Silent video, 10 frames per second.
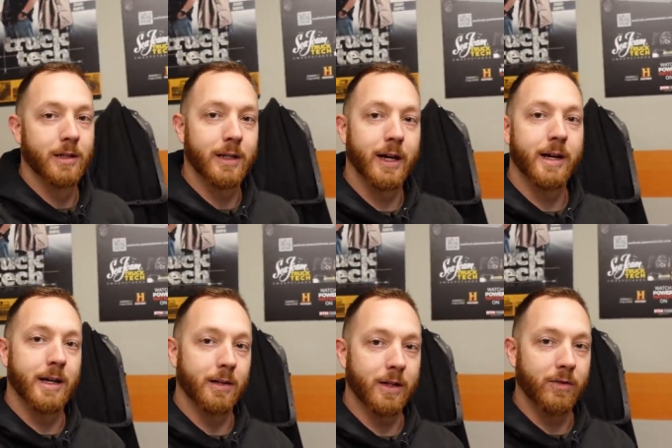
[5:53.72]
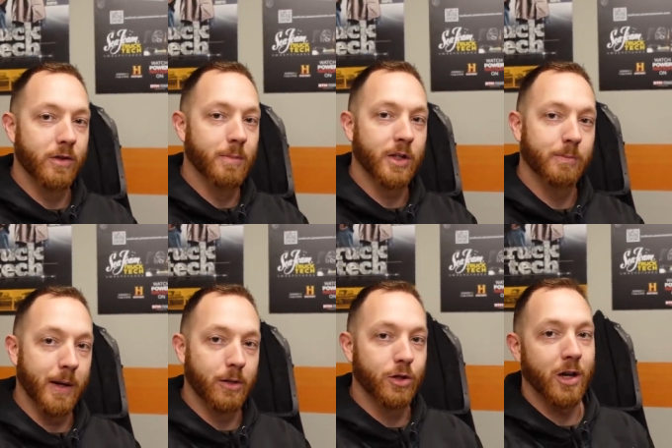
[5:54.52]
design and it'll give you much
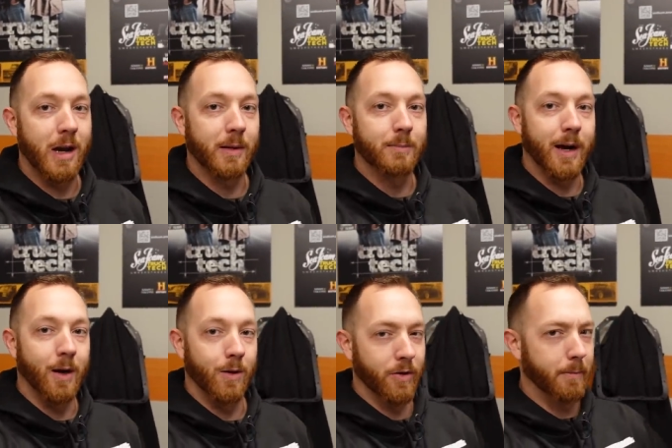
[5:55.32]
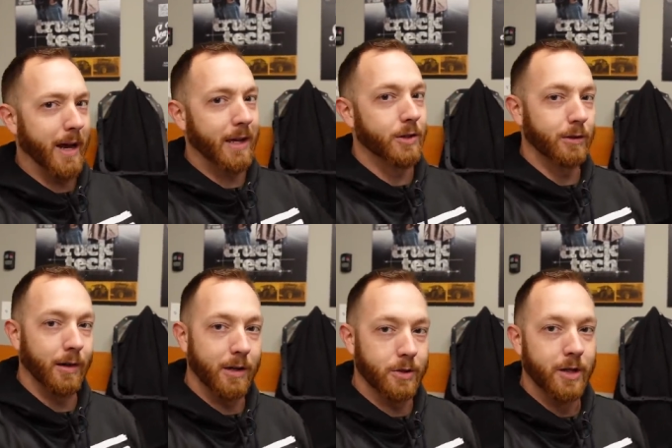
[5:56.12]
better stopping power and the pads are
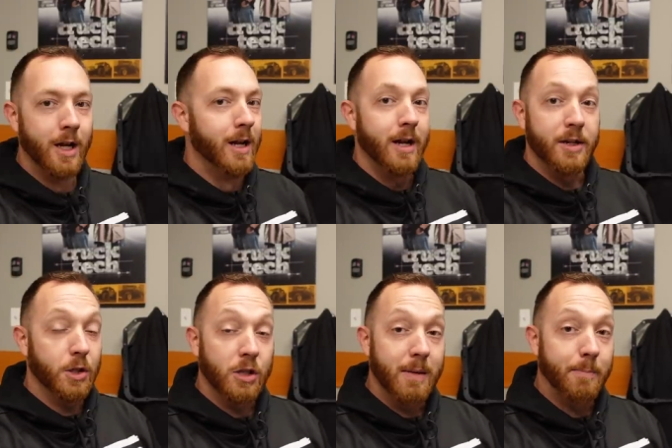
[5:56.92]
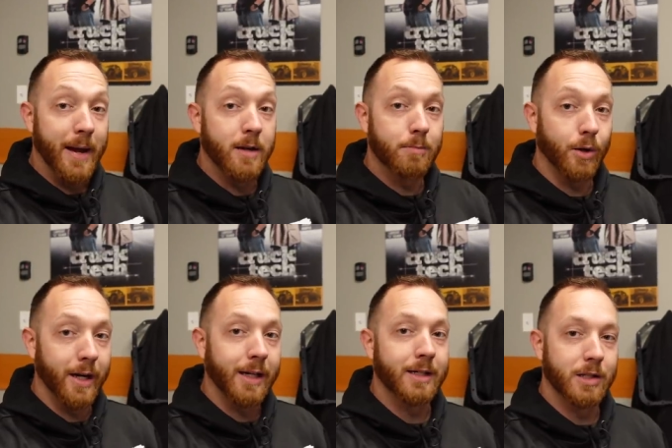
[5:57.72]
larger. It's just a better
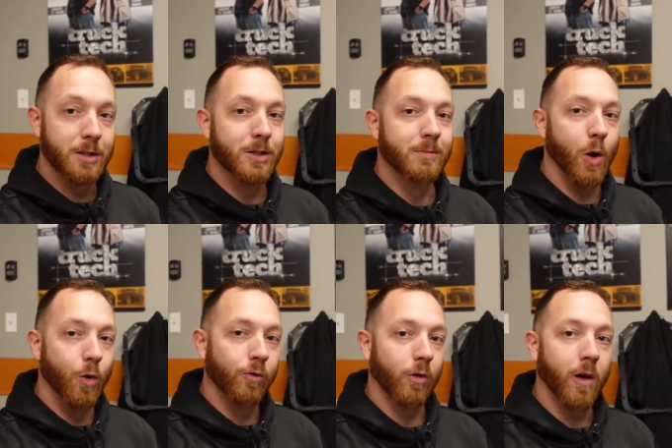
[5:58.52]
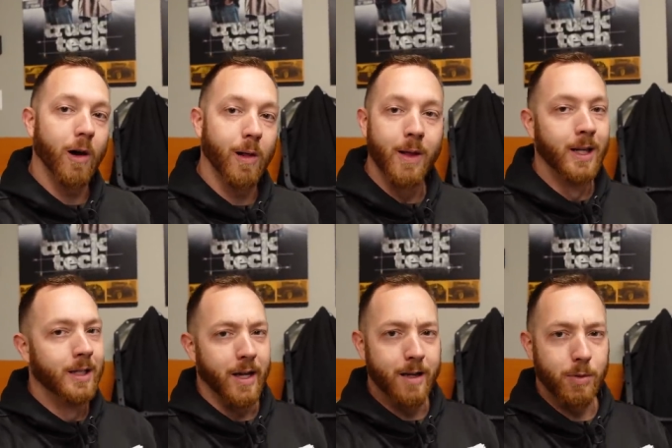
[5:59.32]
braking system overall
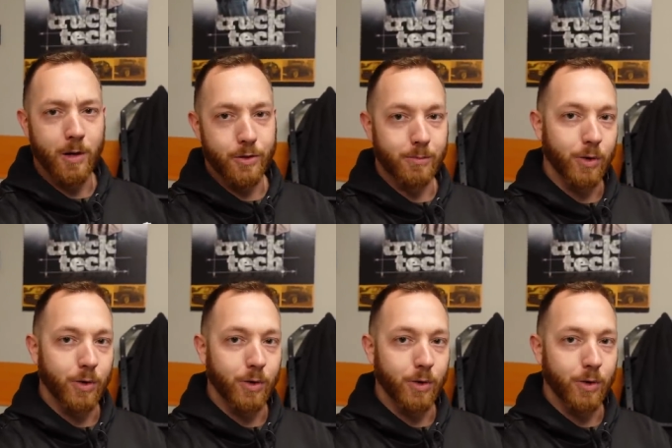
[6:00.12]
and parts are